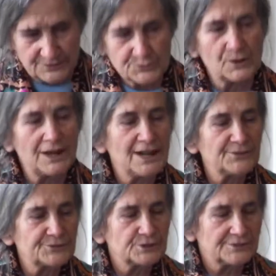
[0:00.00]
So
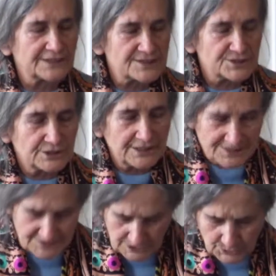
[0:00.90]
after that study
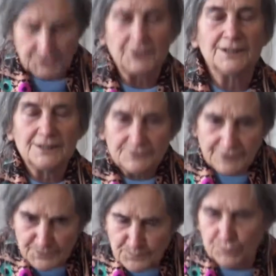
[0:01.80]
is out,
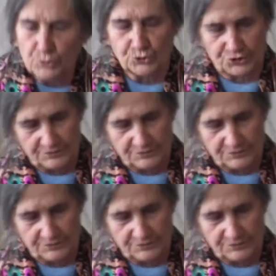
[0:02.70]
then push